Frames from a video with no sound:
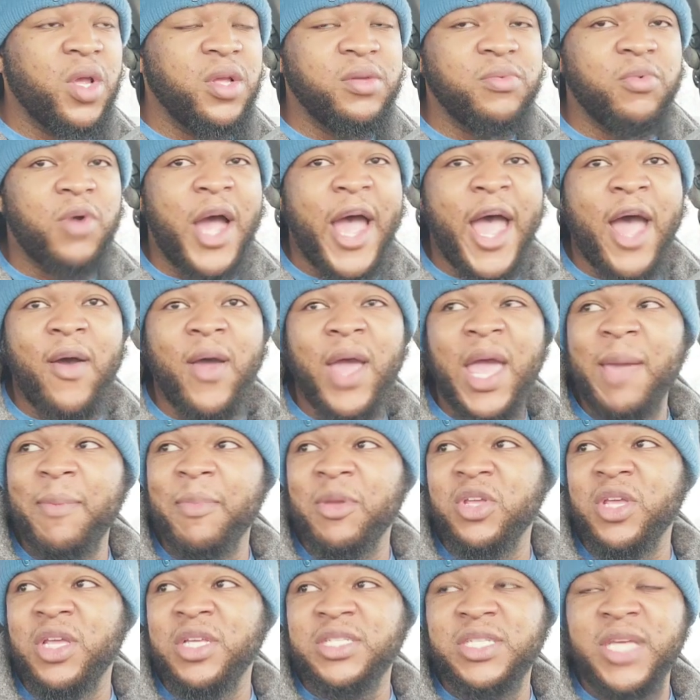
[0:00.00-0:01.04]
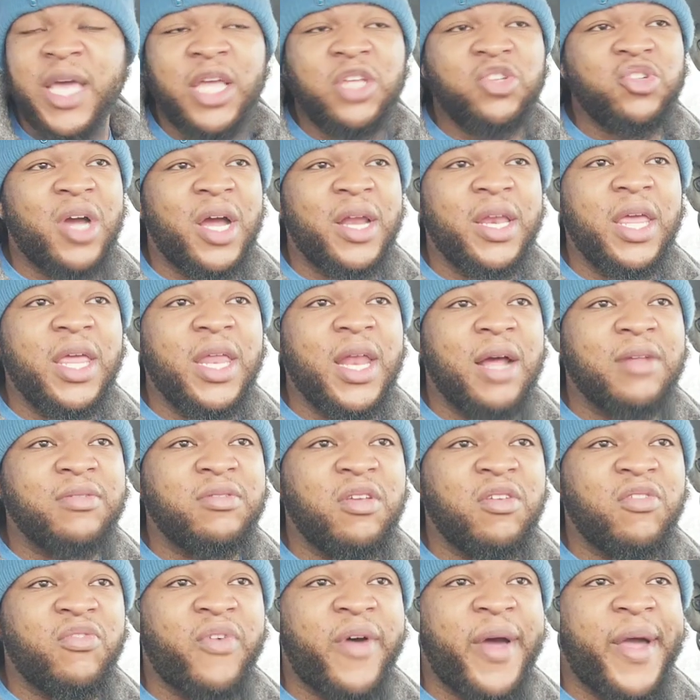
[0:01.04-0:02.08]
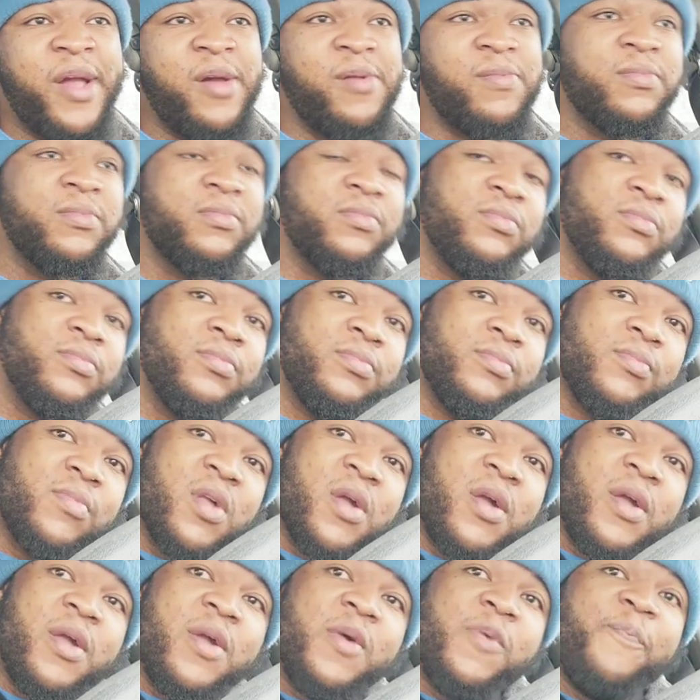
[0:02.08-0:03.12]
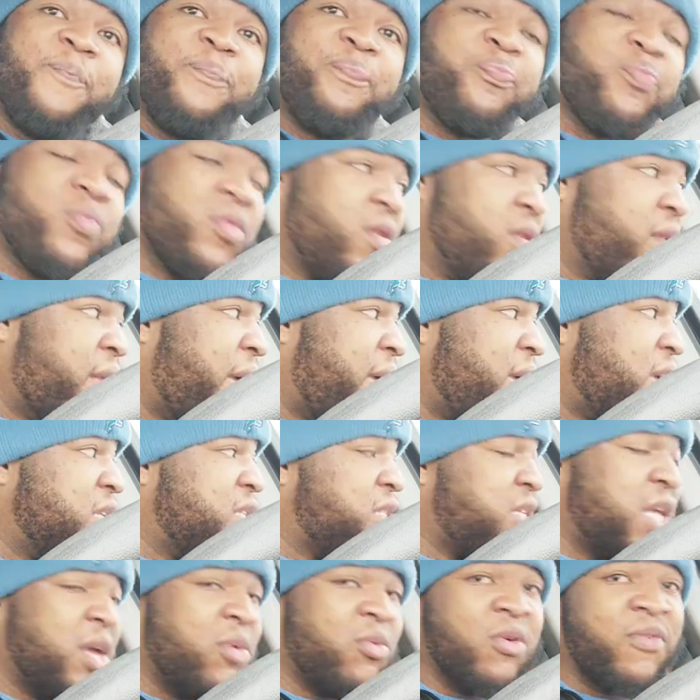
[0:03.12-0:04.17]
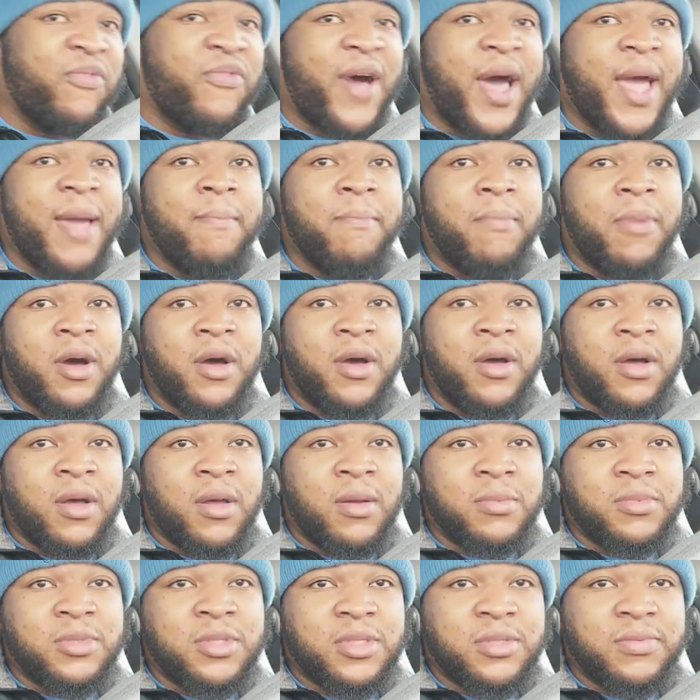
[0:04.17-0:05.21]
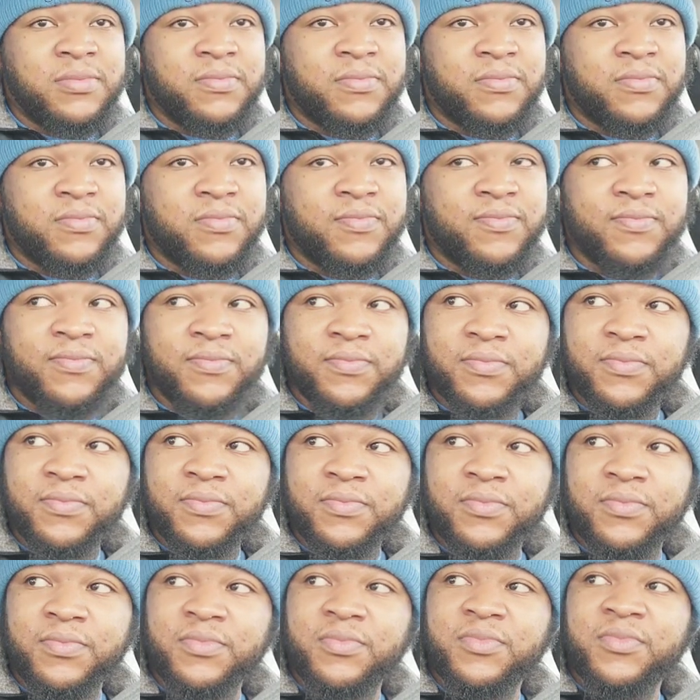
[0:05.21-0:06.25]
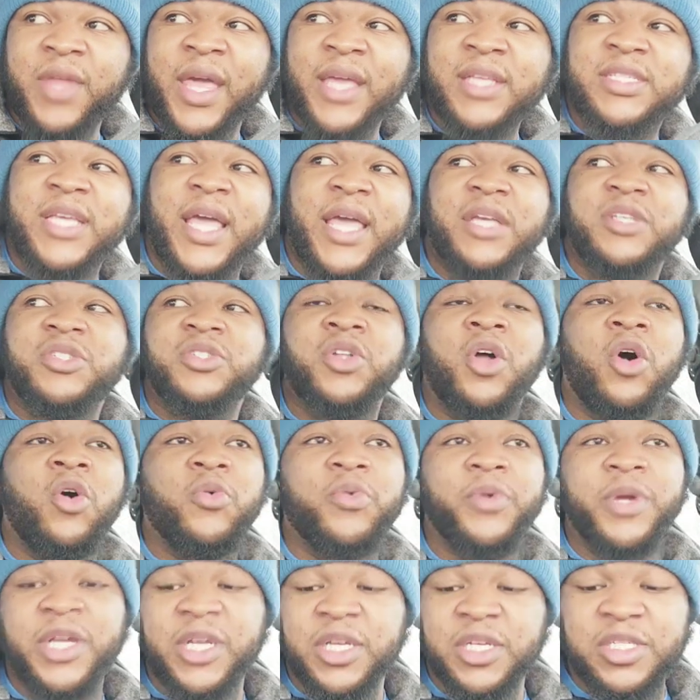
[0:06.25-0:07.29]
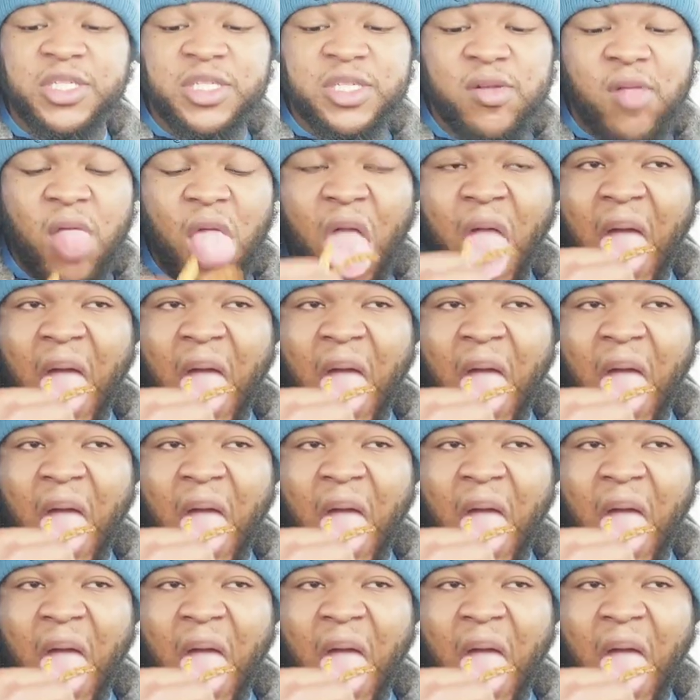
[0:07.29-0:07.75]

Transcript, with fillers: Al Haymon and Tank tried to get out this fight. They content with fighting bums. They takes no risk.